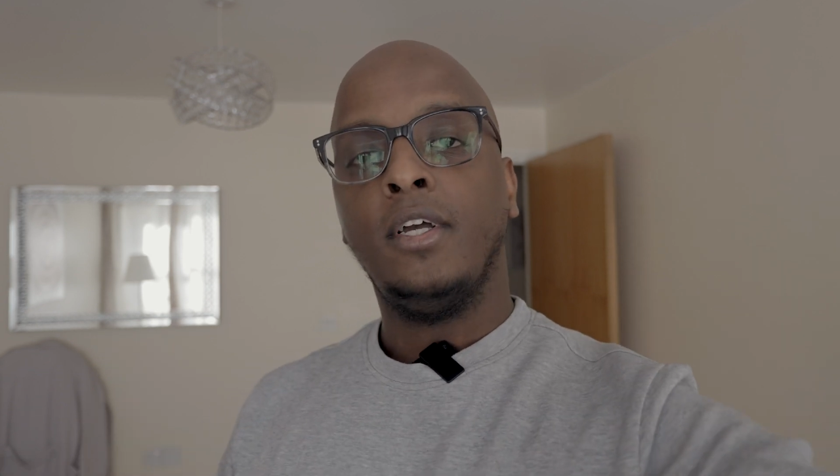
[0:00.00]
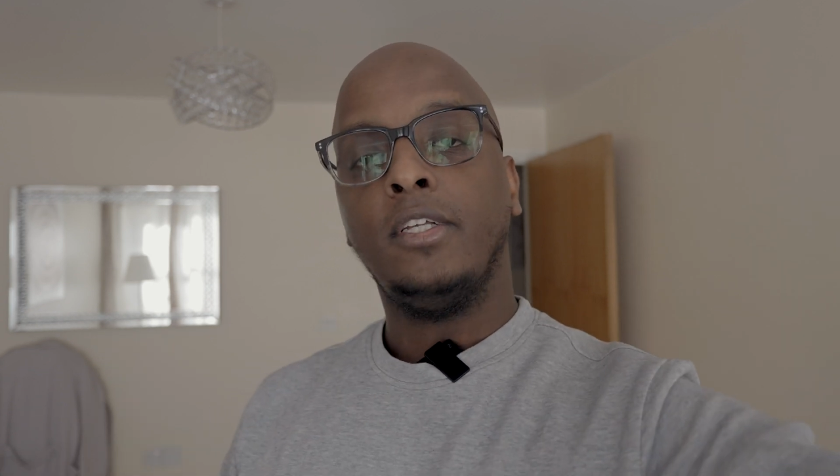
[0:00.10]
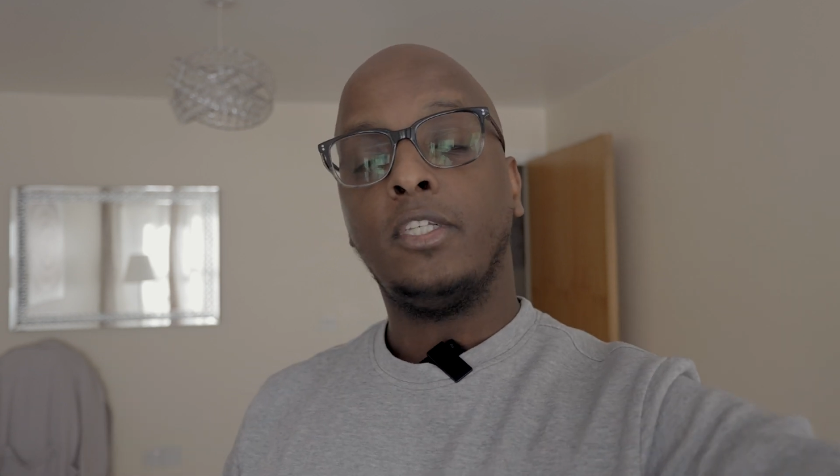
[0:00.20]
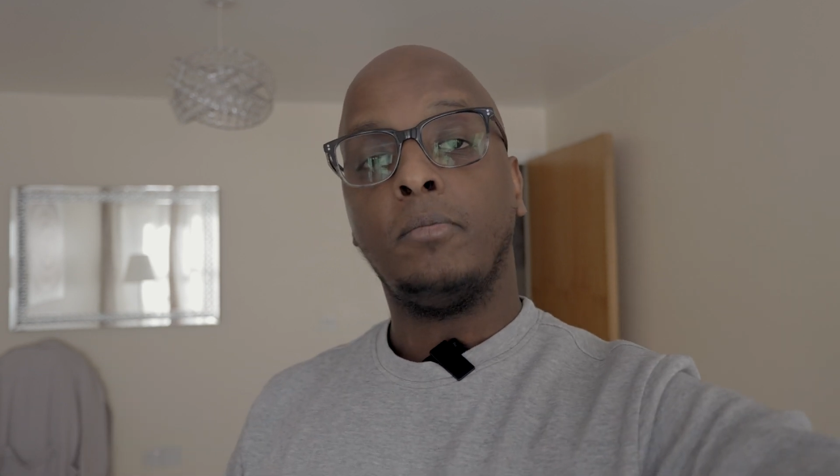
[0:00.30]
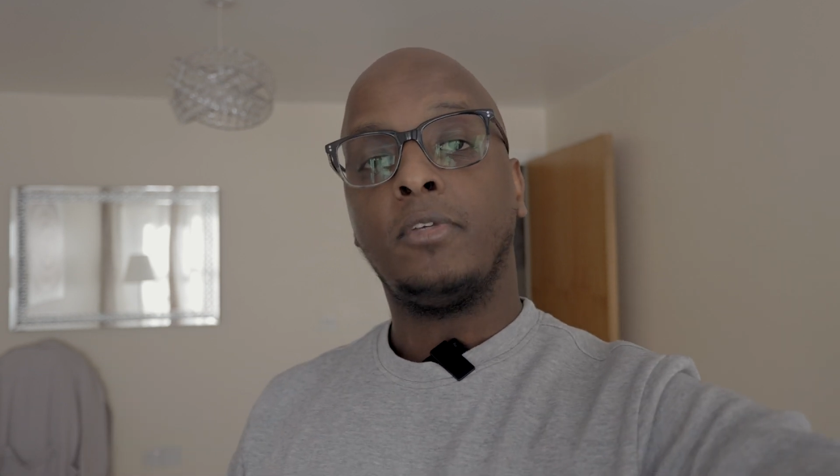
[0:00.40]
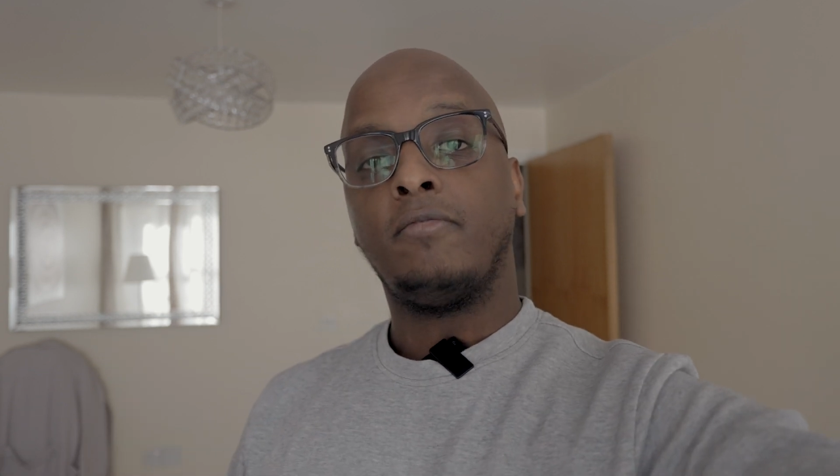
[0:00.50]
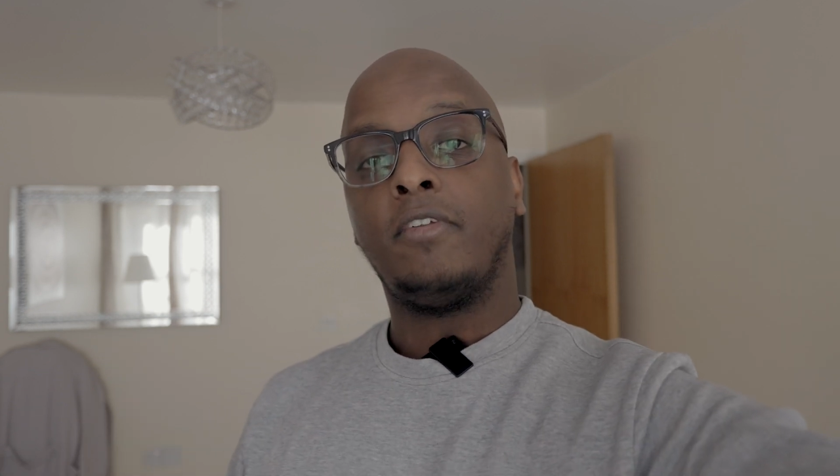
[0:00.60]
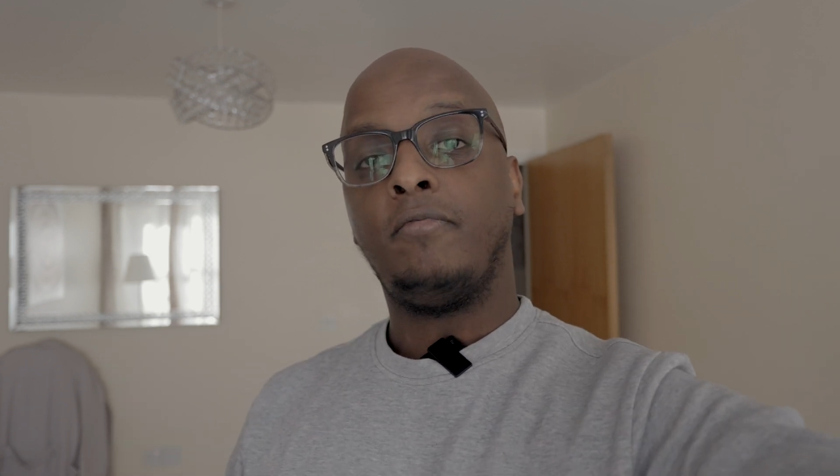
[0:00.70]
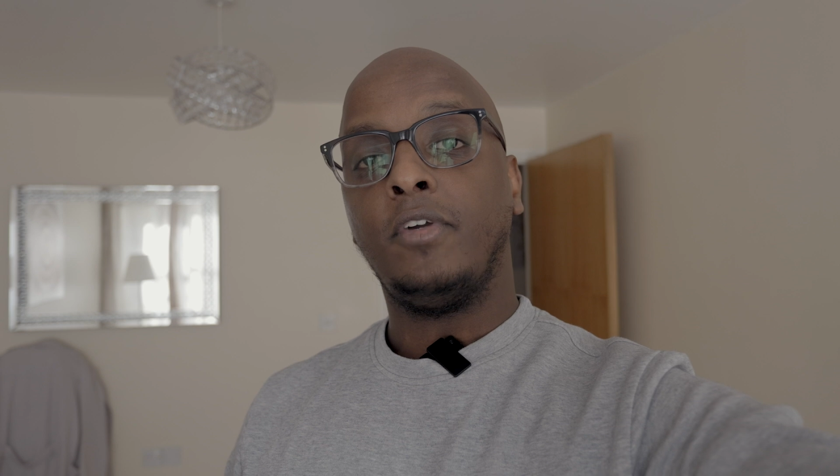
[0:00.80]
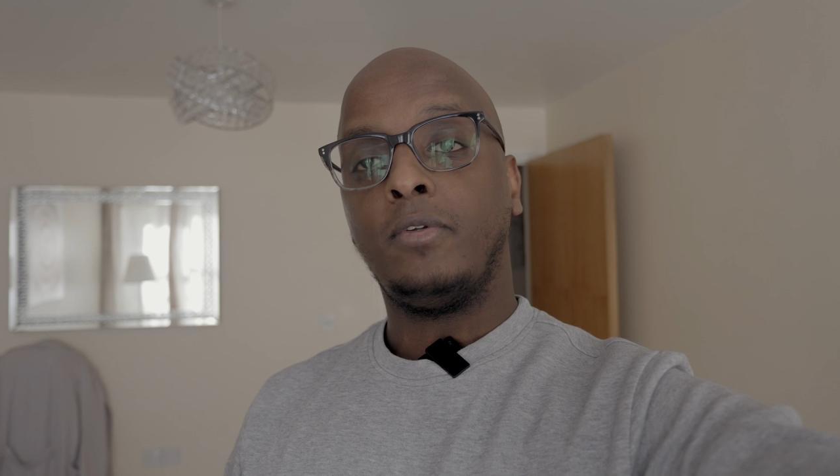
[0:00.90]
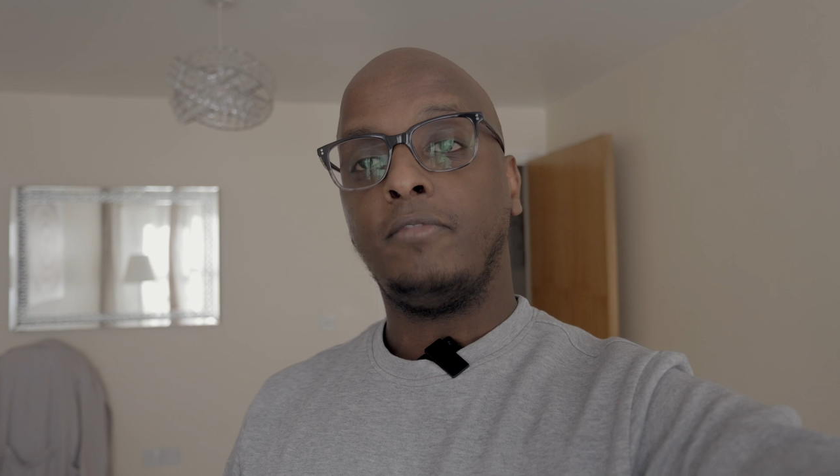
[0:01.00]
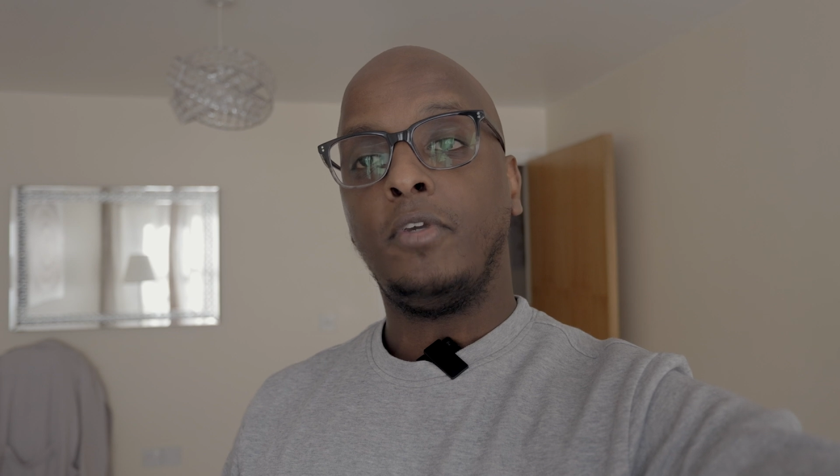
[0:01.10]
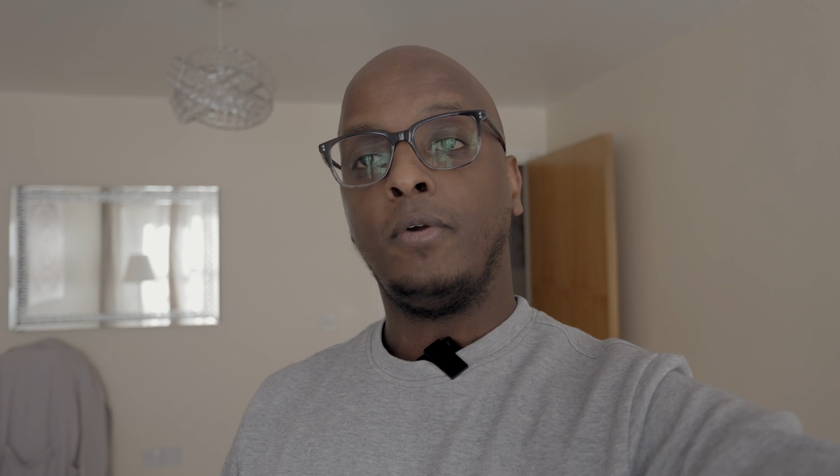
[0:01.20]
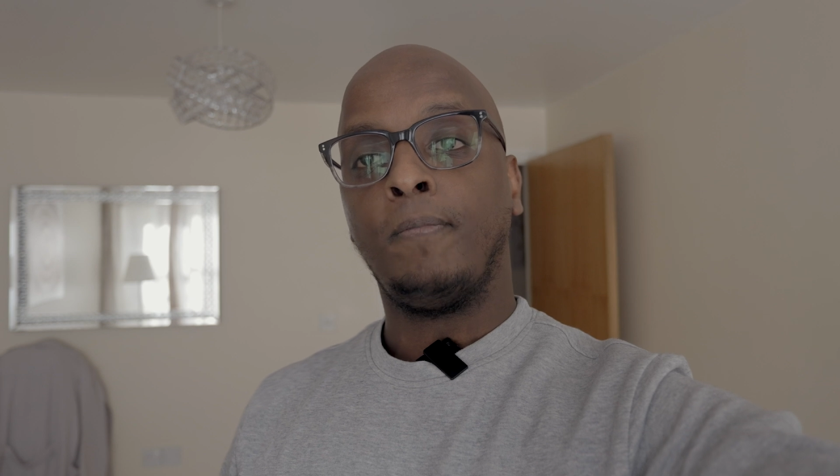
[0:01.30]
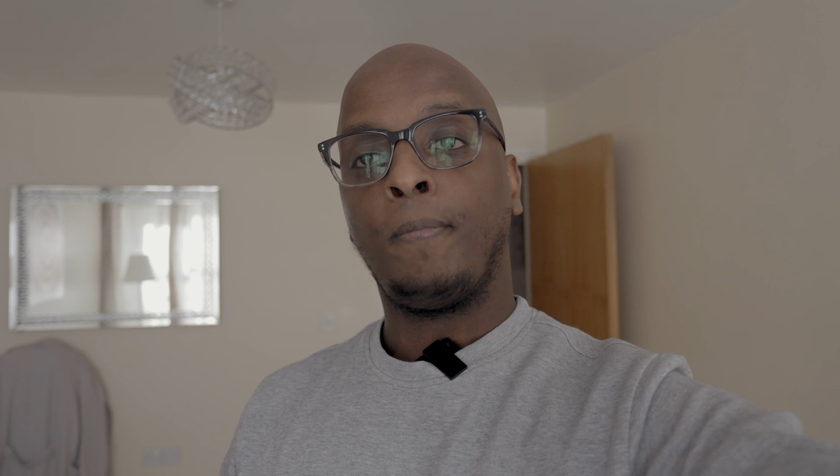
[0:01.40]
in terms of the field of
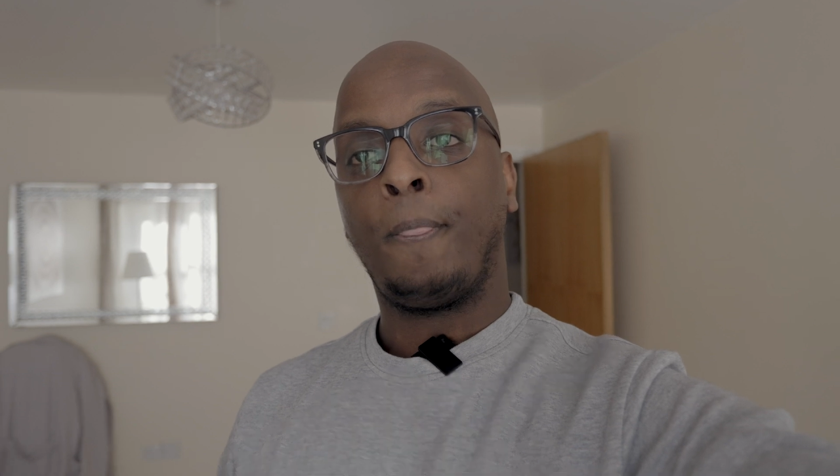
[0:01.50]
view.